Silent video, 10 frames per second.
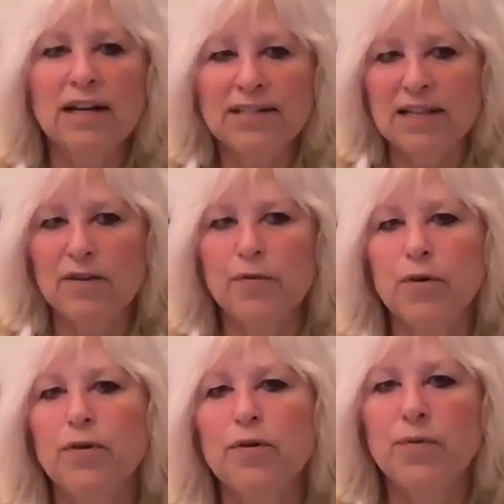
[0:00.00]
I say
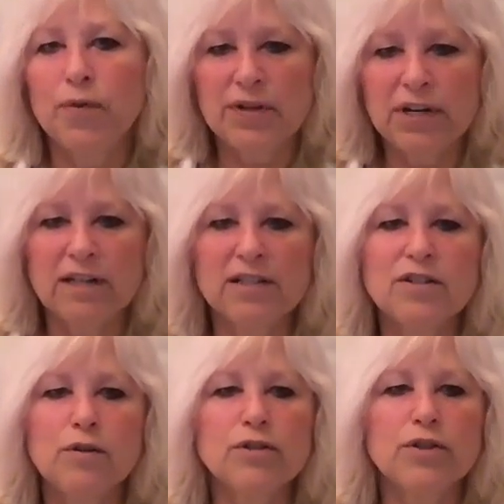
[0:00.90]
for the
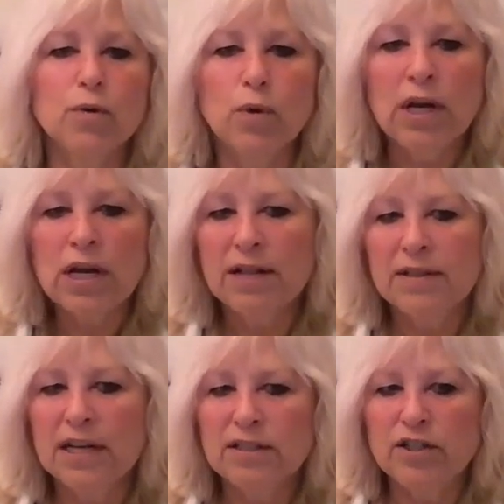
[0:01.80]
others also,
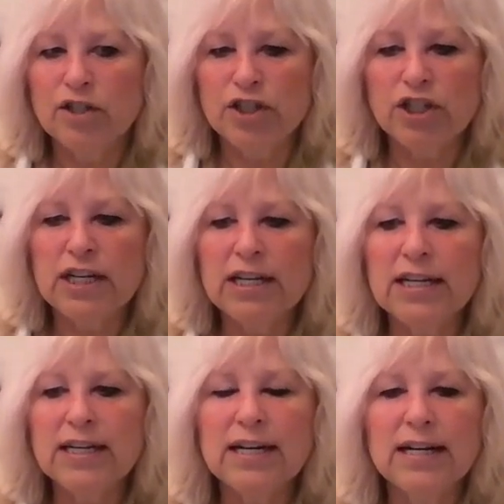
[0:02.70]
that
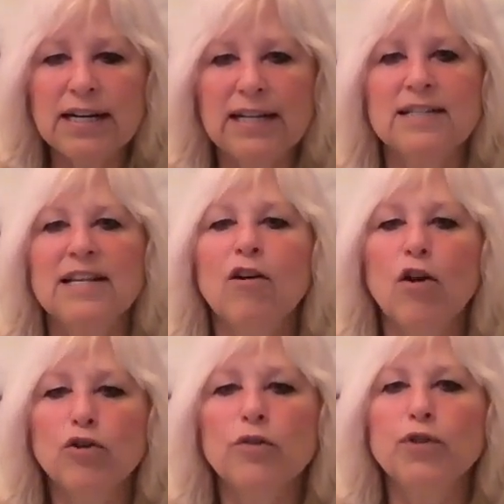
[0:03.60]
she has a
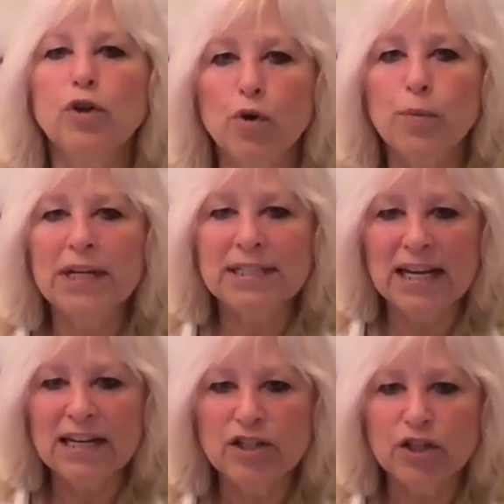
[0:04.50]
lot of
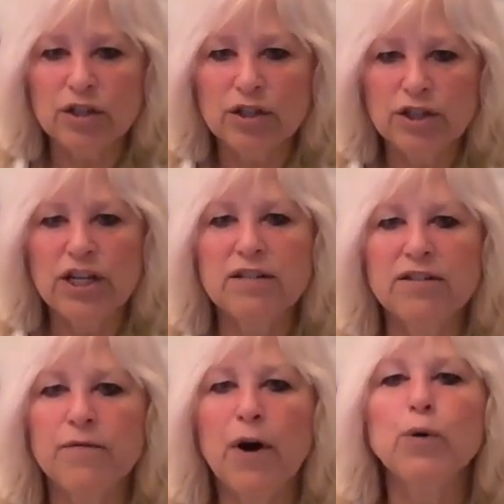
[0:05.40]
documentation. She has
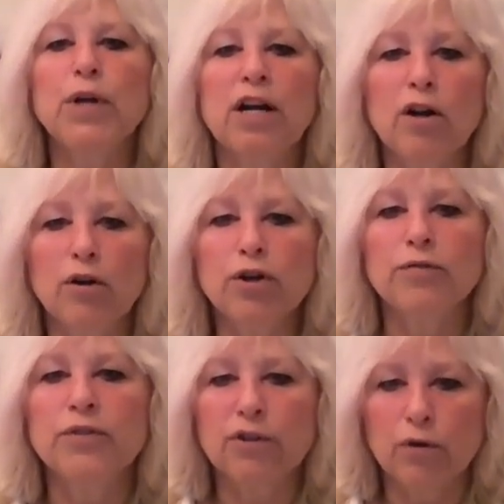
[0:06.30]
found a lot
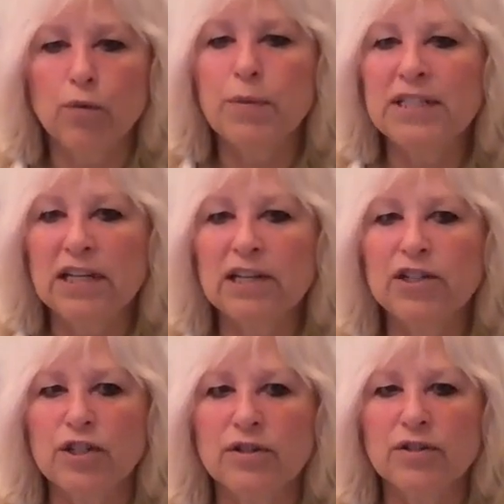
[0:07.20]
of
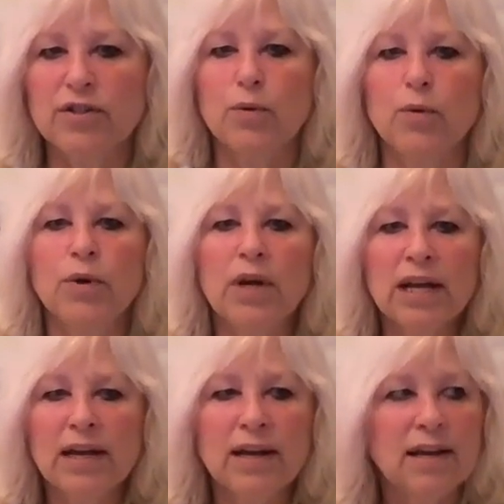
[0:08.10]
documentation. So
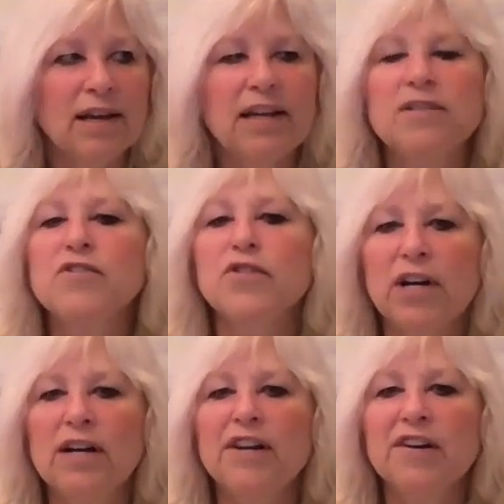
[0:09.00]
it's
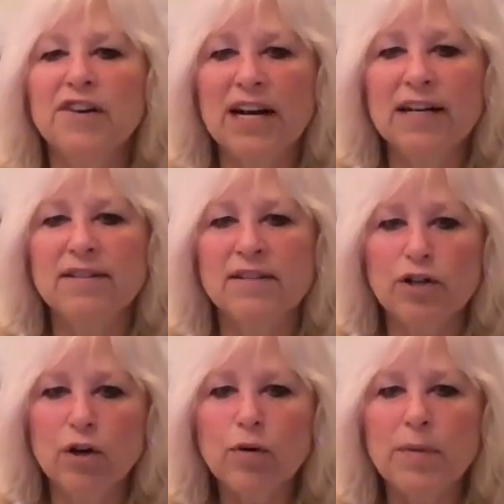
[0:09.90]
really great, the
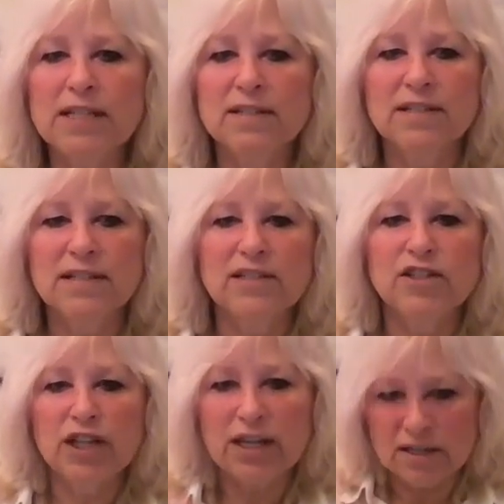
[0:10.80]
documents that
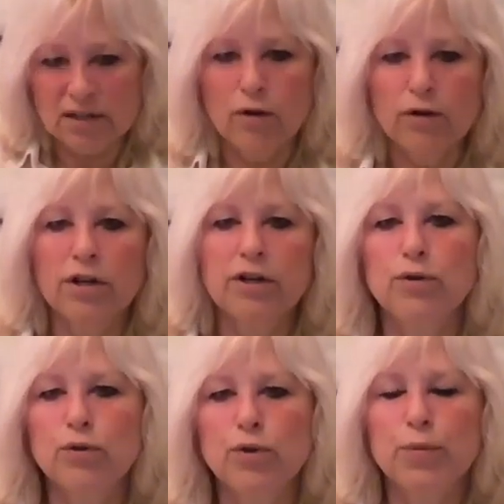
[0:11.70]
she has on her
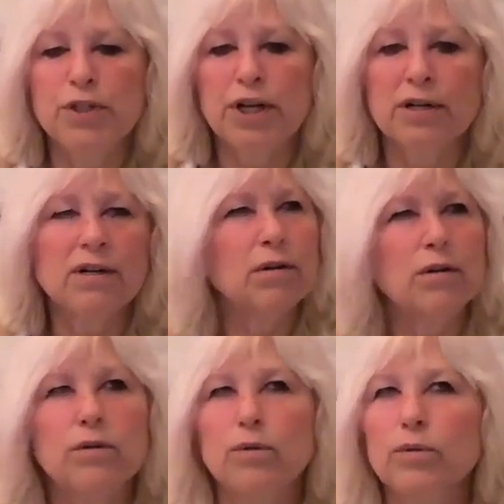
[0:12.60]
YouTube
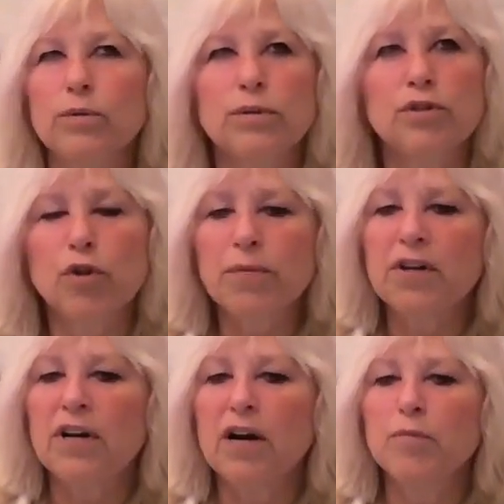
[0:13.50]
channel,
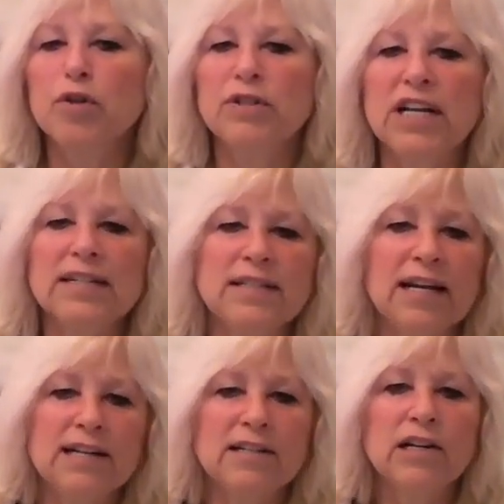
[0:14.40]
StopTheCrime.net
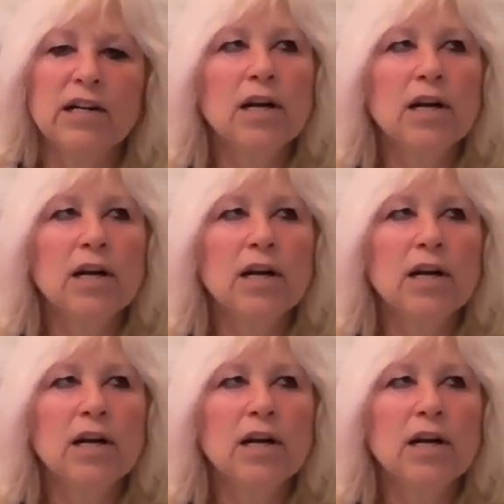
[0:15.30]
and